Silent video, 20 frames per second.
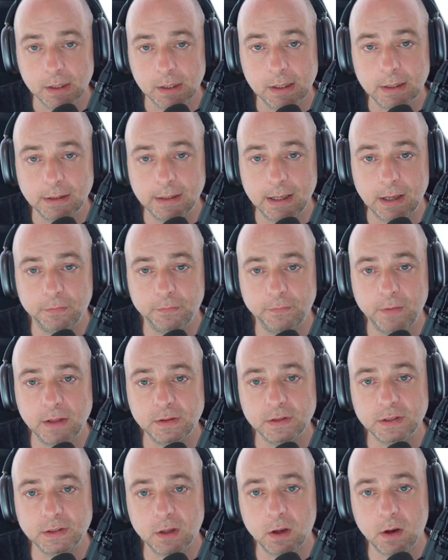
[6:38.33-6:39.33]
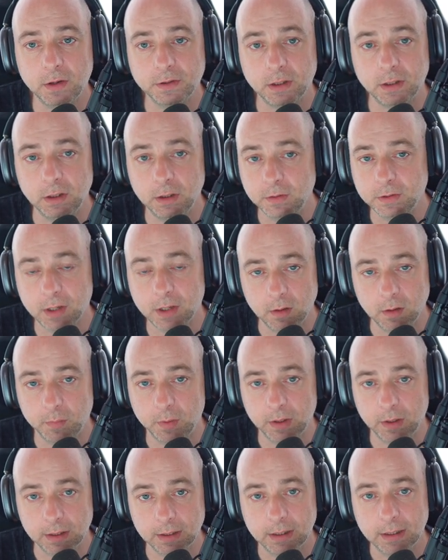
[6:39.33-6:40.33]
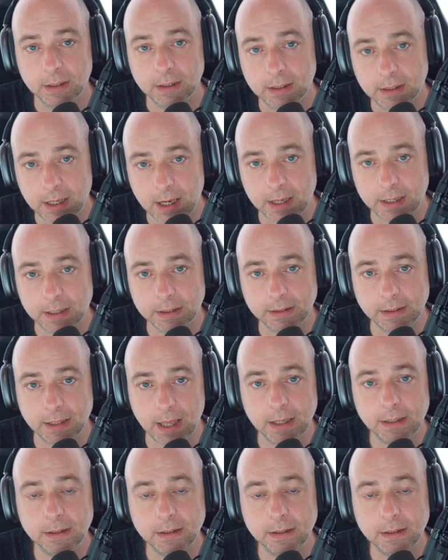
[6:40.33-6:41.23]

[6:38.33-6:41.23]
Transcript: Now, fans started to lose hope here, and again,